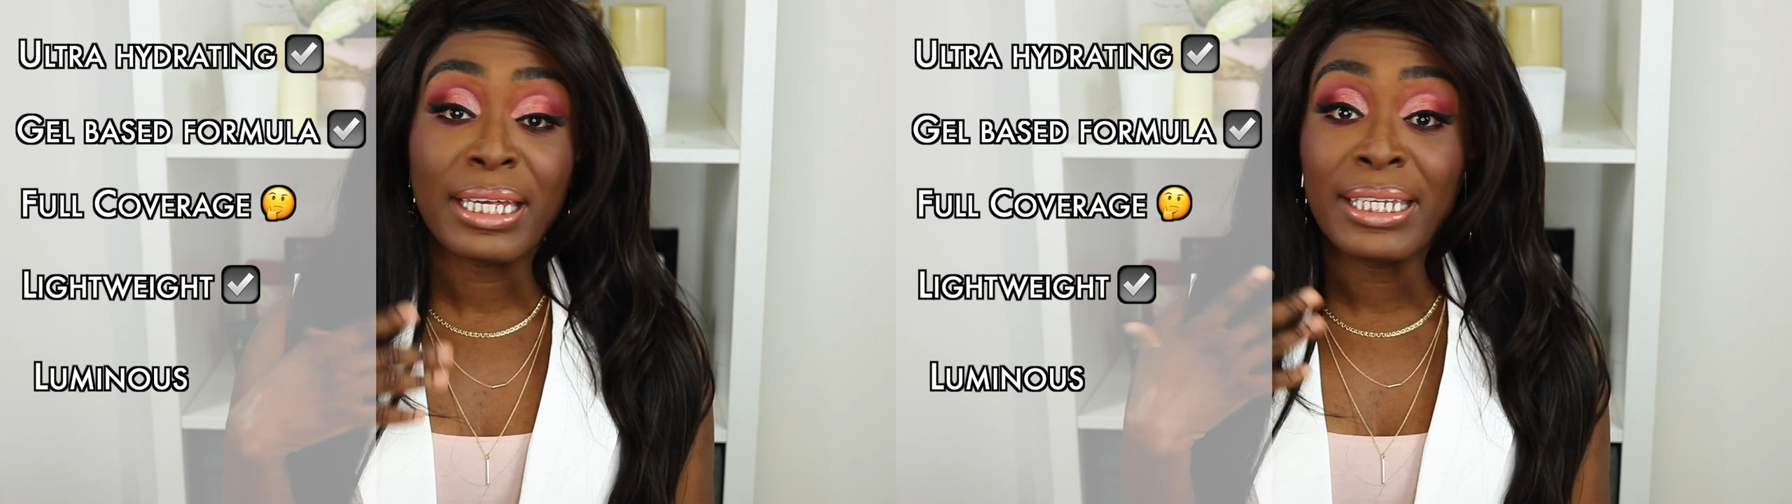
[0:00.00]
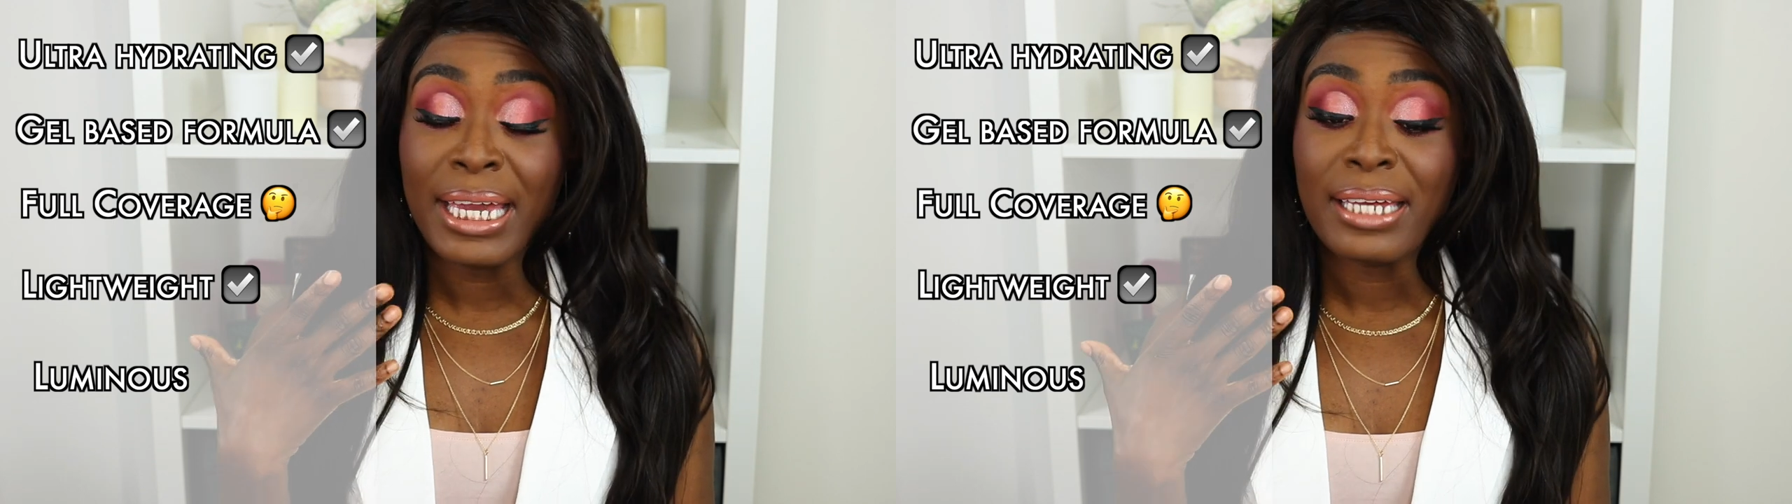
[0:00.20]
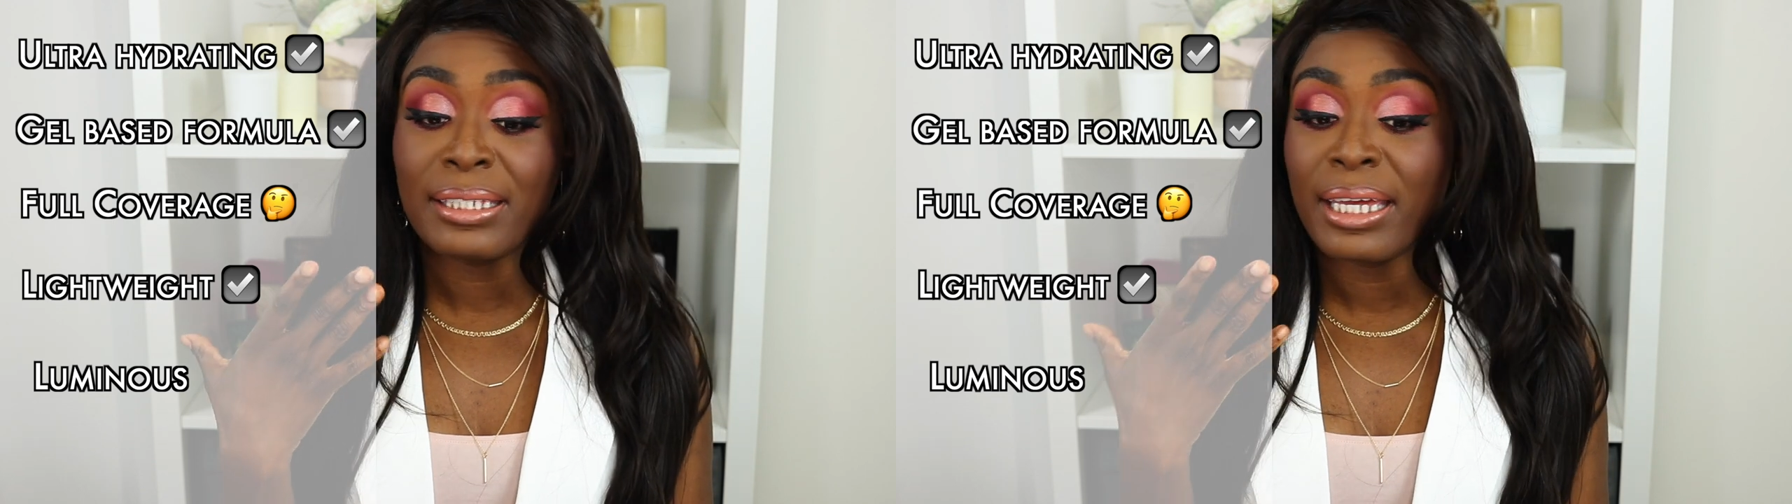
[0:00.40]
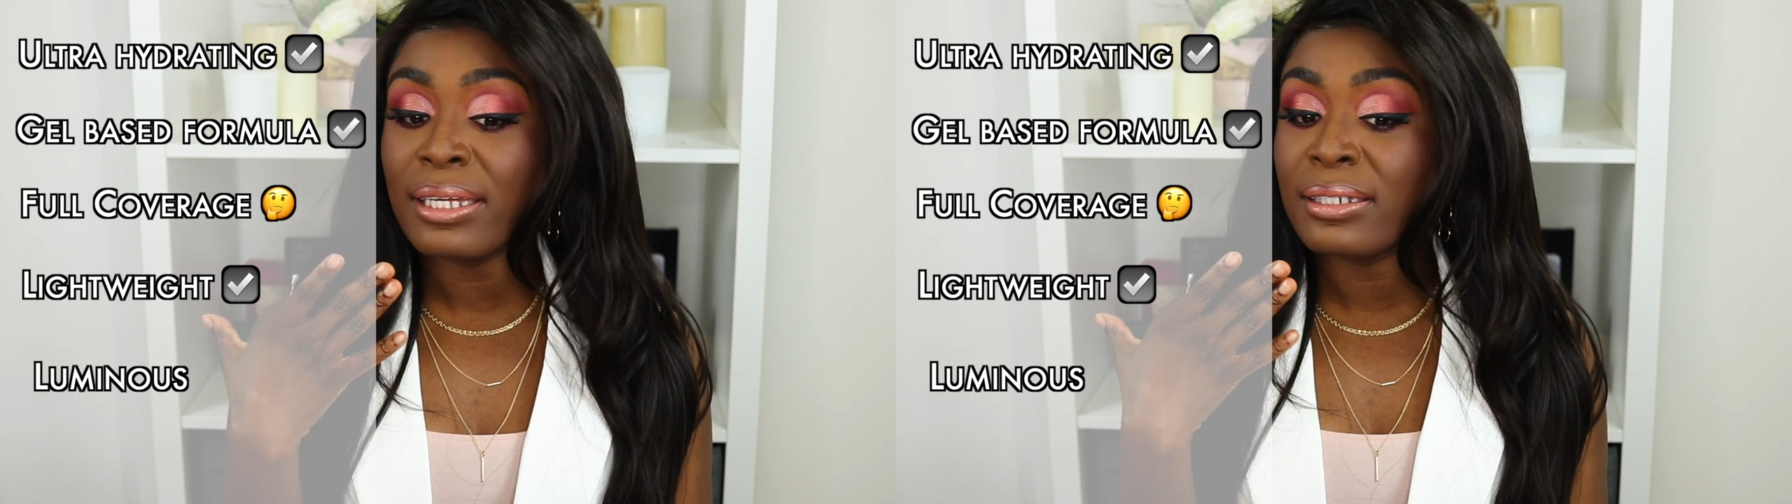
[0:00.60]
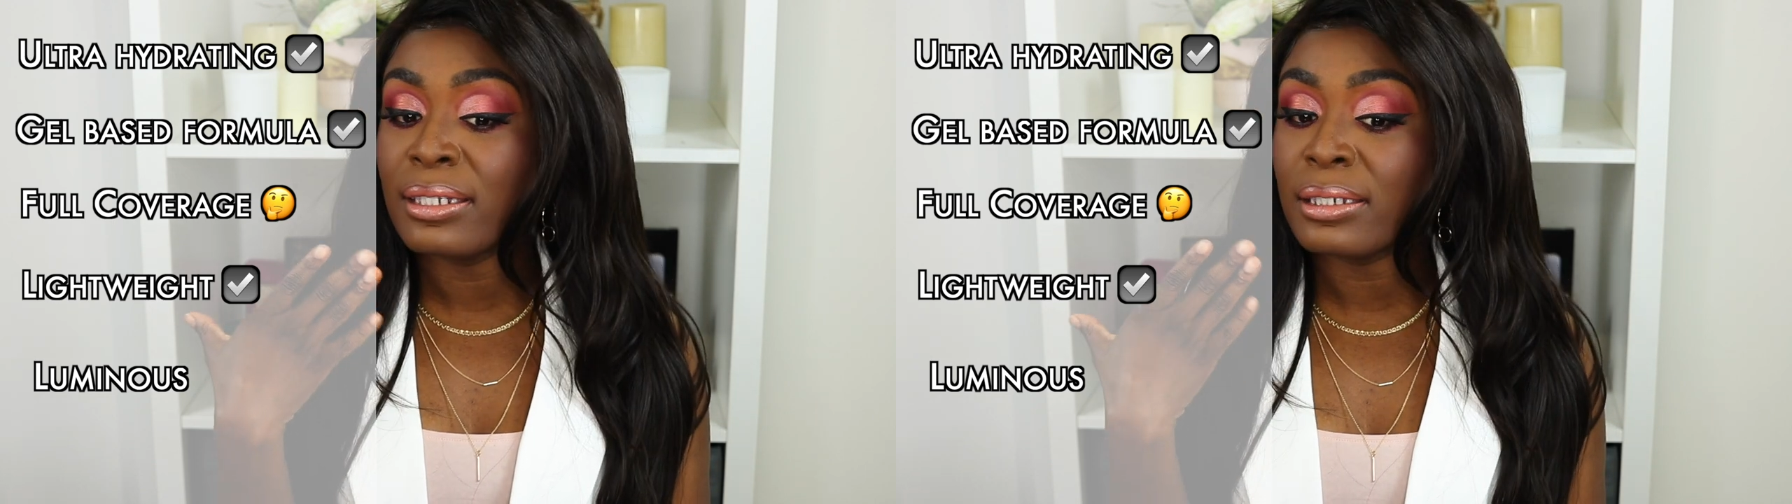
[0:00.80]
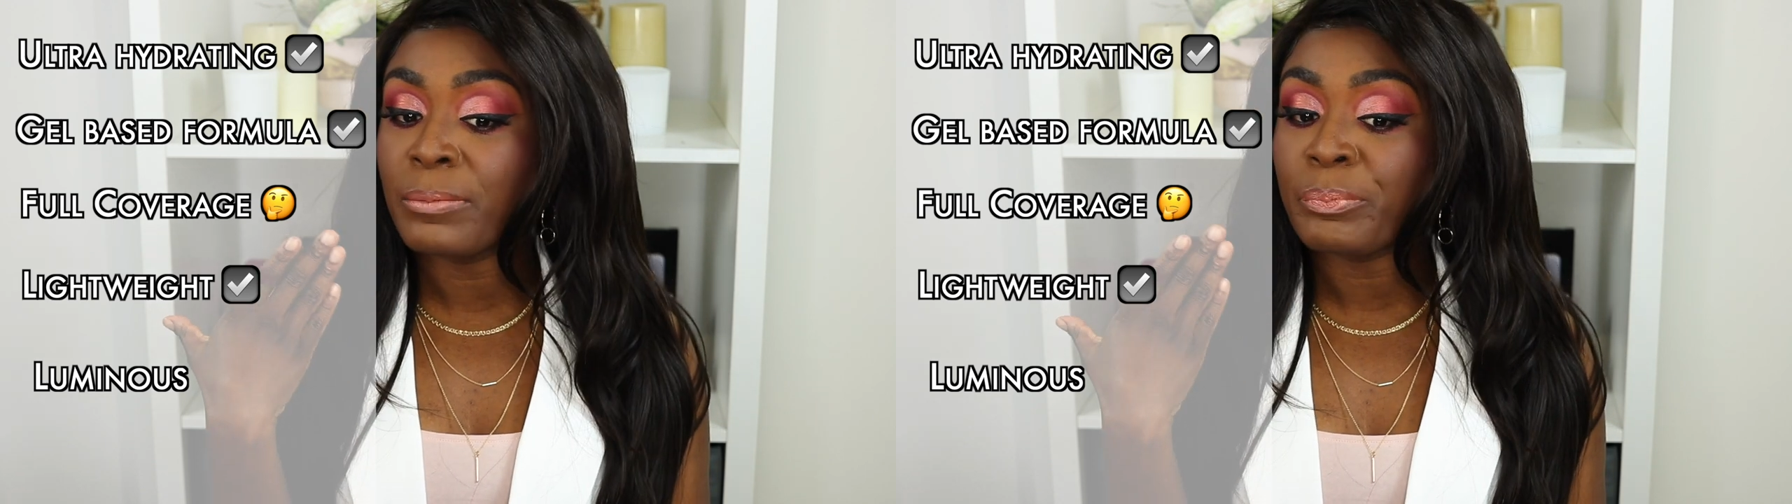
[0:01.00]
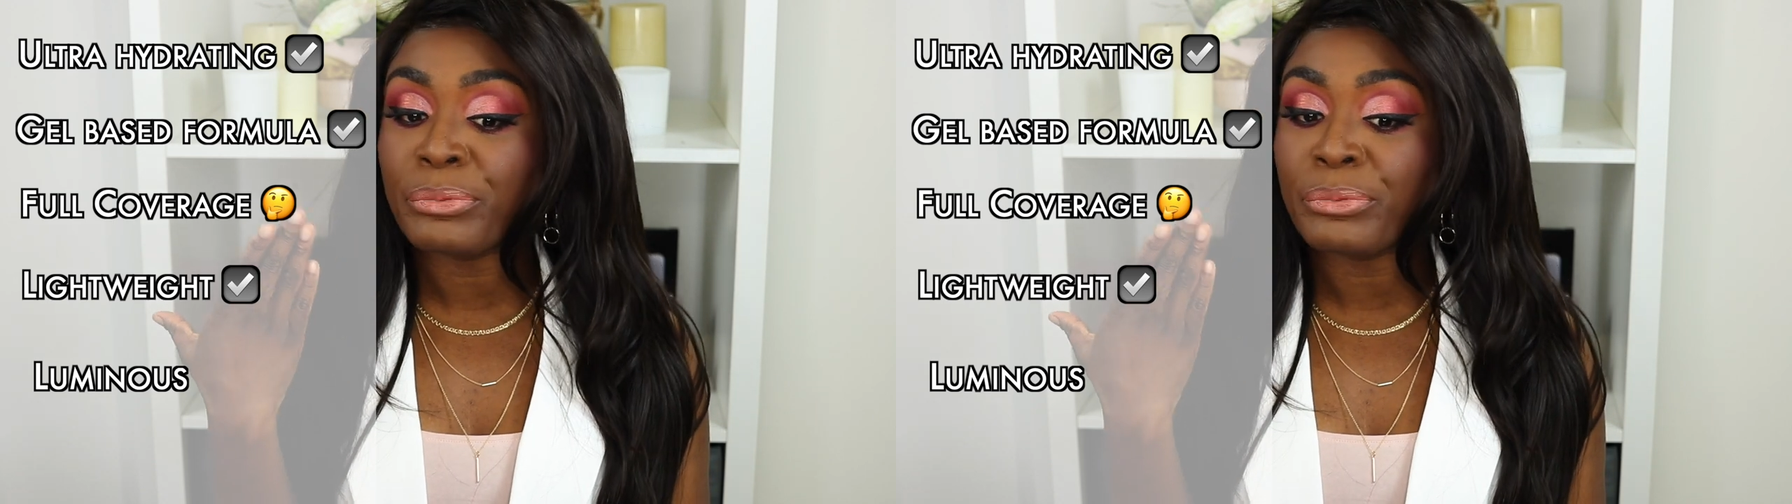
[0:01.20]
And yes, there is this